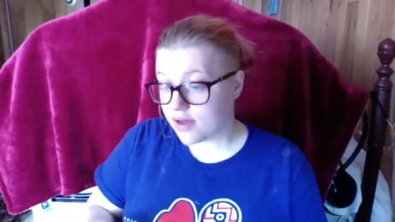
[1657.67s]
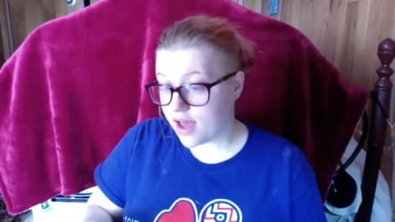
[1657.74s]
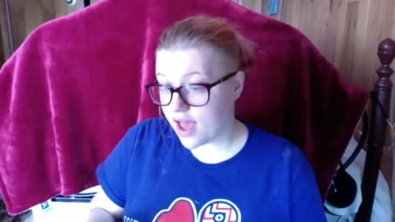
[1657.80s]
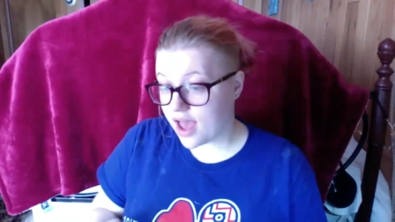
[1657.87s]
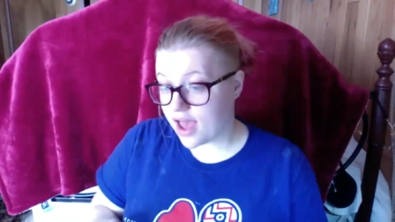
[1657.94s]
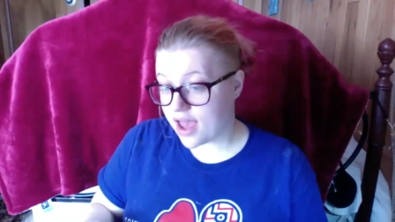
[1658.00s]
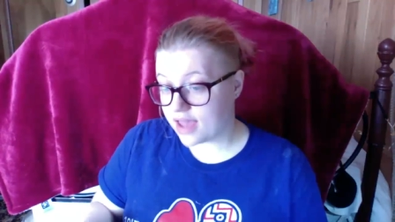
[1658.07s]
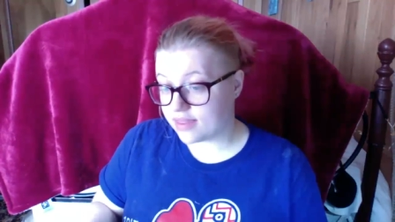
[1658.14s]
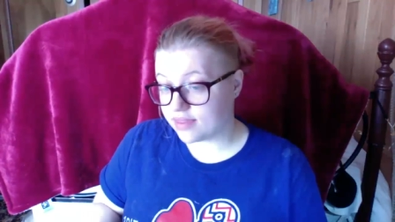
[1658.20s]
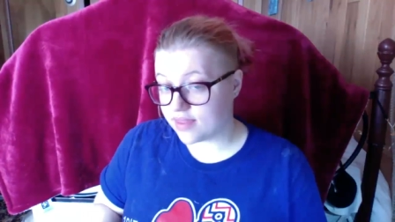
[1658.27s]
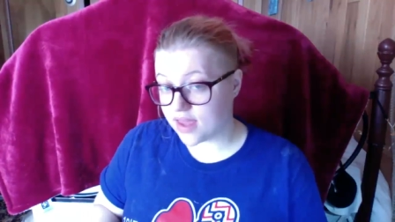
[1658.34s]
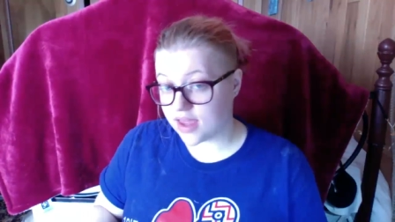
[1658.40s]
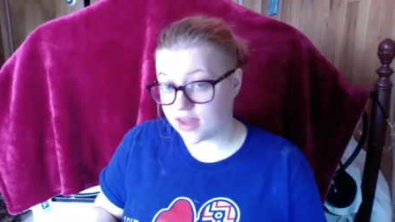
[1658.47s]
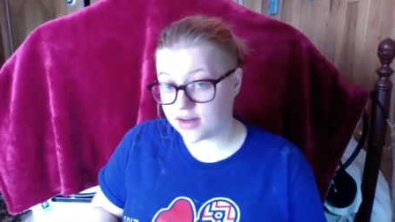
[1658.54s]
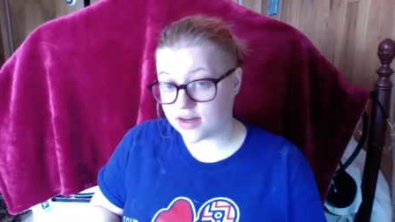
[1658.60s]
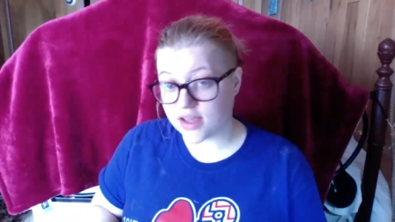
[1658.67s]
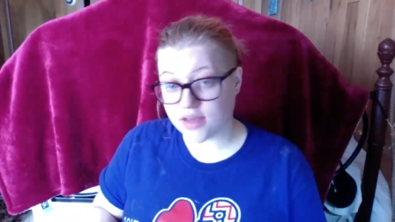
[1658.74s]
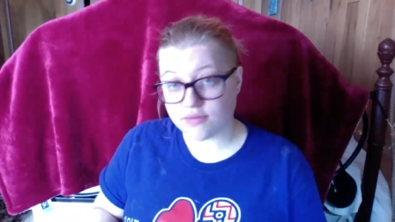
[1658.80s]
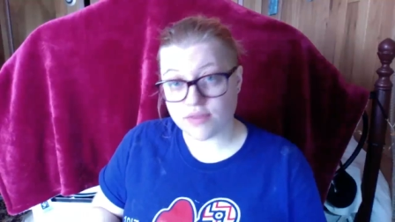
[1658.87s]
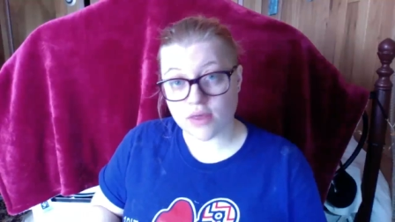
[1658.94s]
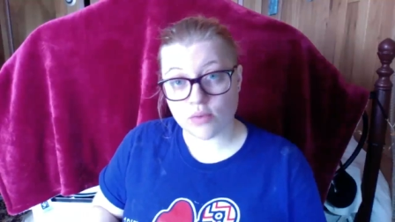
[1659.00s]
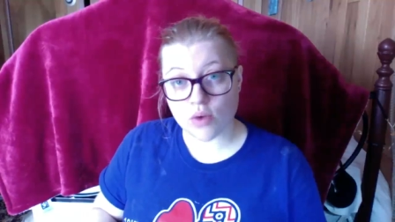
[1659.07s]
And then
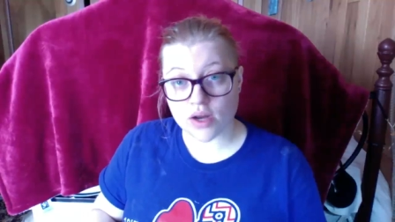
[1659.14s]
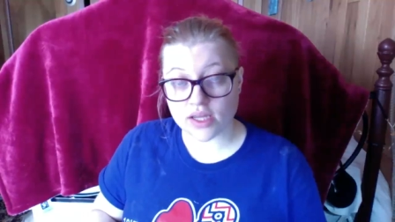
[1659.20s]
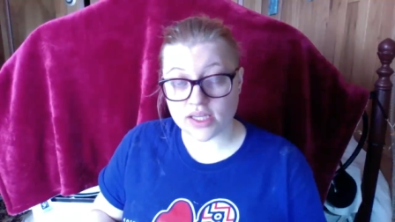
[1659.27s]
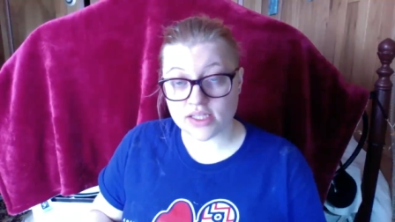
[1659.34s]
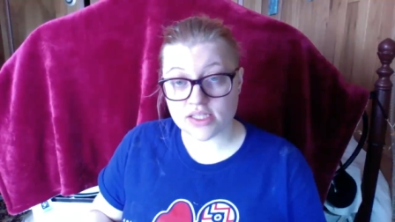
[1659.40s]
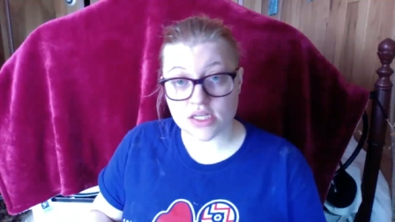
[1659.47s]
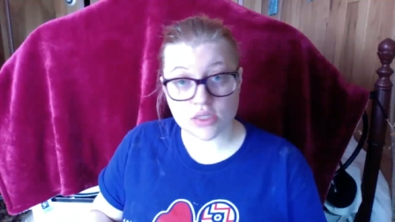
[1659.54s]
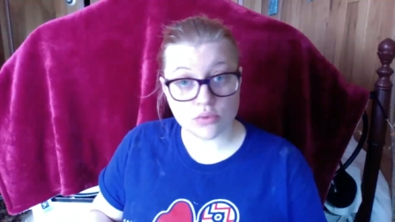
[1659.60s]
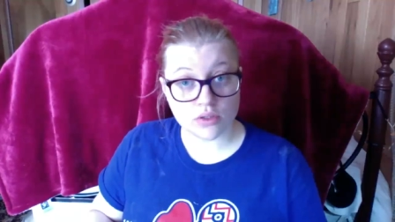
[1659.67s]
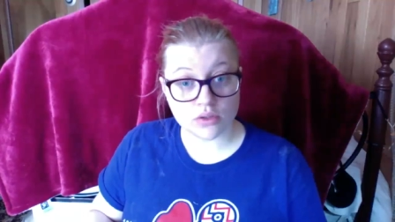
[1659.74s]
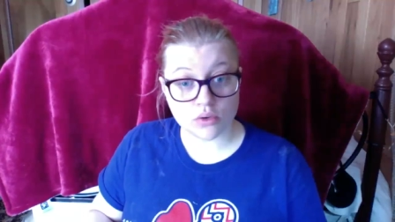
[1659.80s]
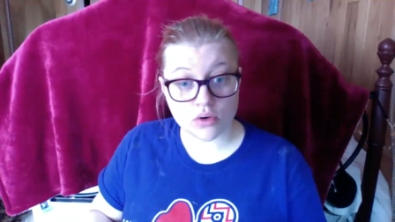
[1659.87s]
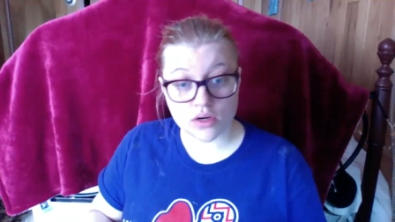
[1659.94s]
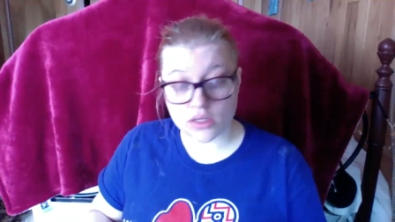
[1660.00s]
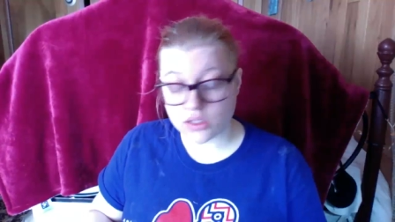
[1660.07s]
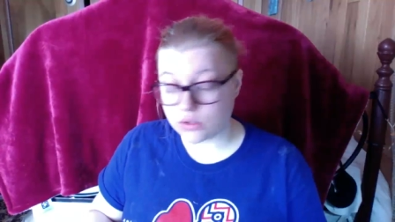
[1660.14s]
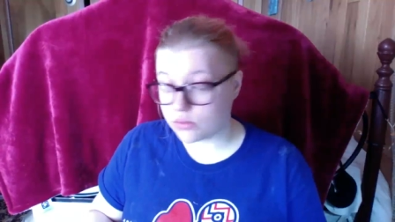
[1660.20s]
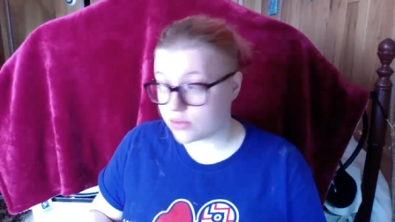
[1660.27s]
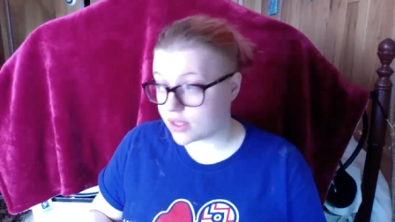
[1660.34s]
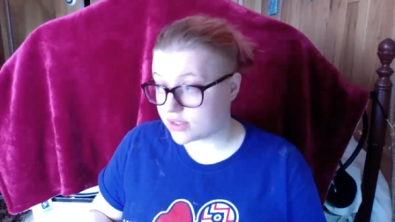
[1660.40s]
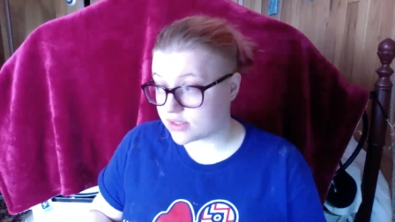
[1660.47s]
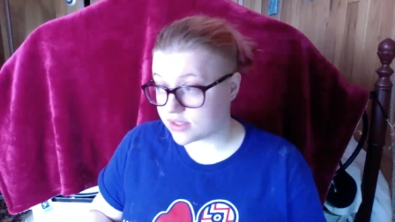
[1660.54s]
if they want to continue ignoring
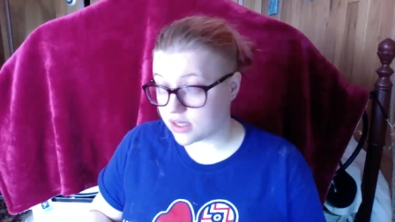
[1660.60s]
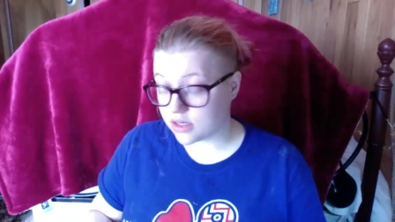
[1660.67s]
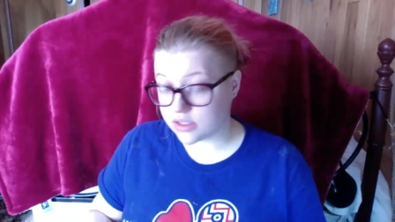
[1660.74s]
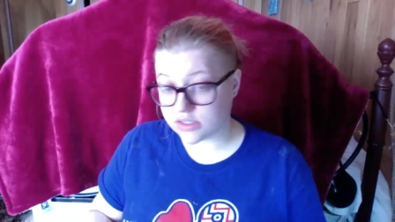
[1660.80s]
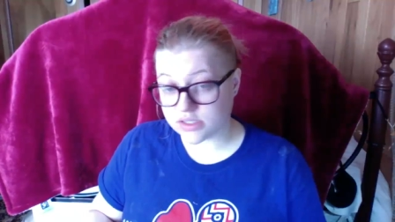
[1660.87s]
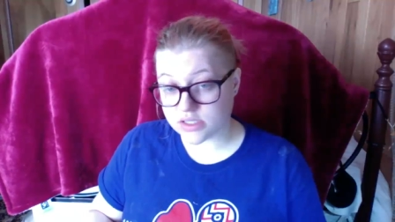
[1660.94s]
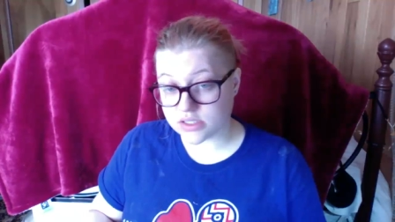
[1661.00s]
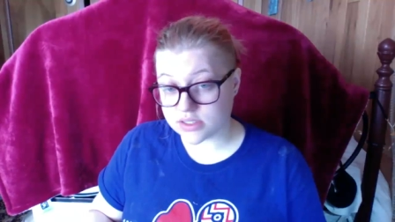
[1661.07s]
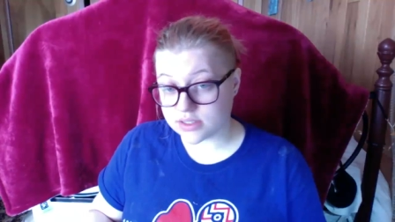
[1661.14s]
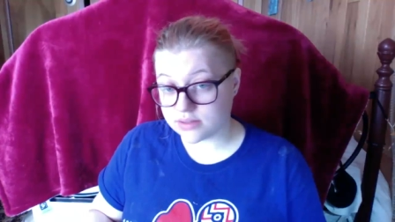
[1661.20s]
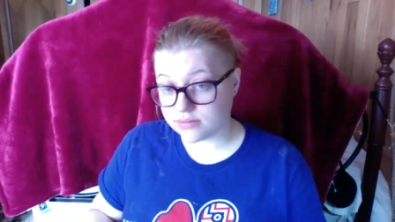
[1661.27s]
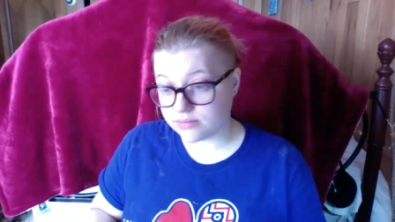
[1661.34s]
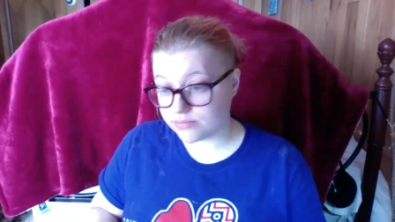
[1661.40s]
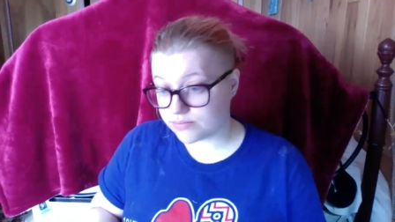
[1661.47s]
you, that's their decision.